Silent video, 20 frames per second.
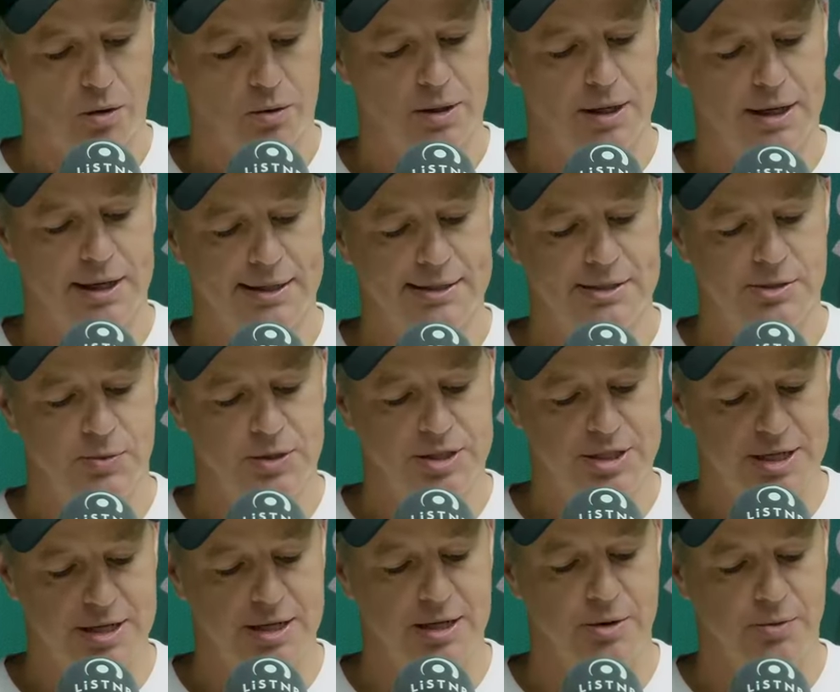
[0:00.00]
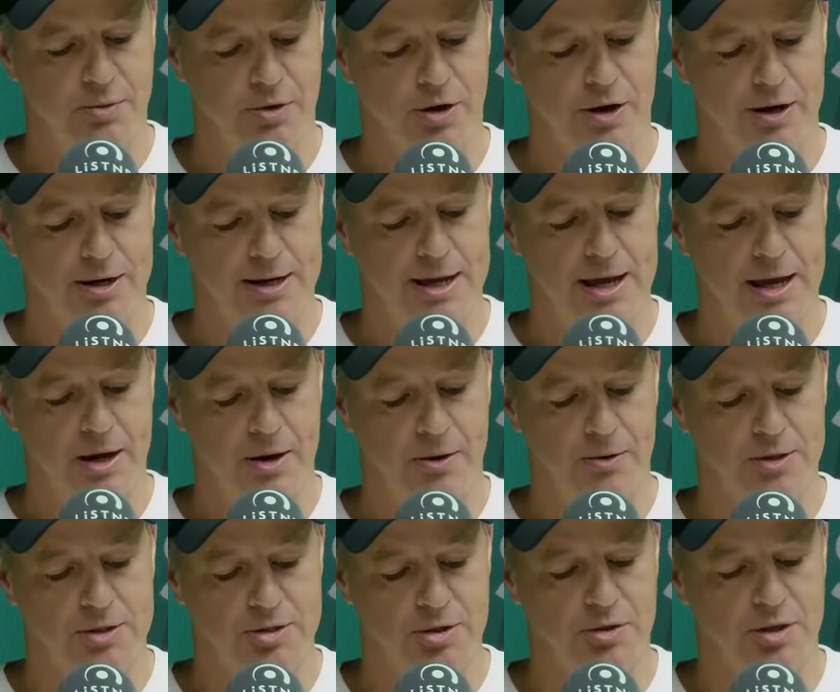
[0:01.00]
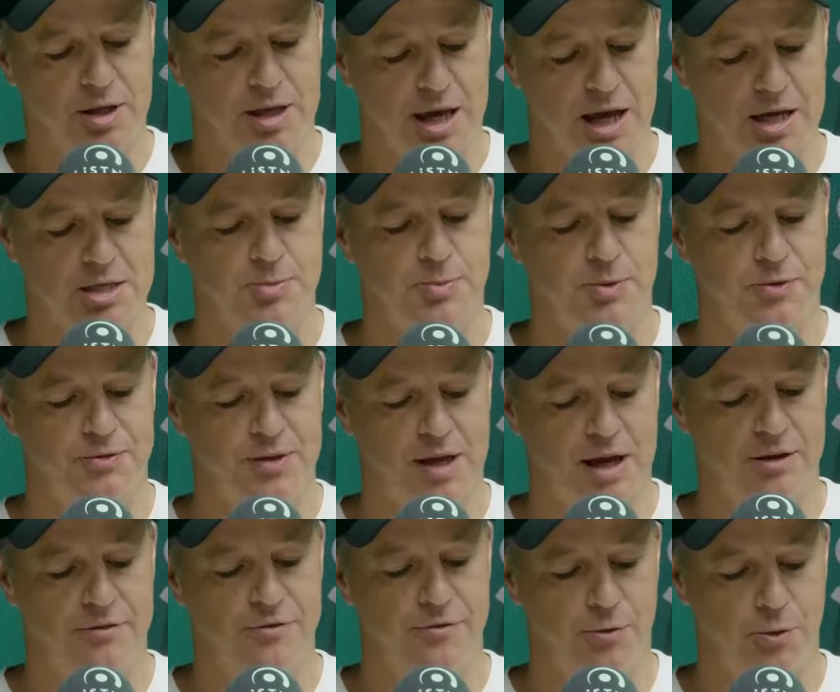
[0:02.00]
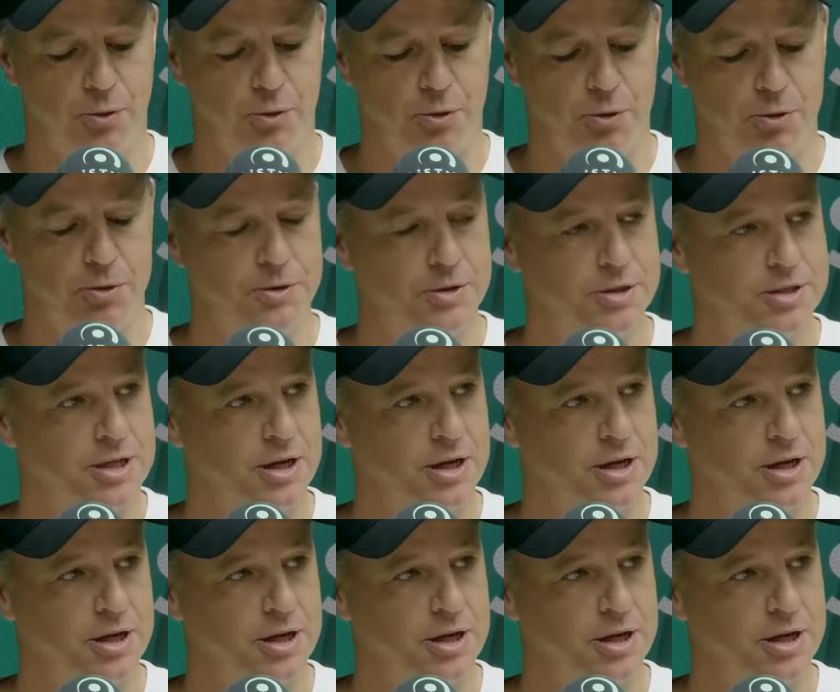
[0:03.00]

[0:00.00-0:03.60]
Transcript: Well, as we sit here right now, it's on the cusp of day 4.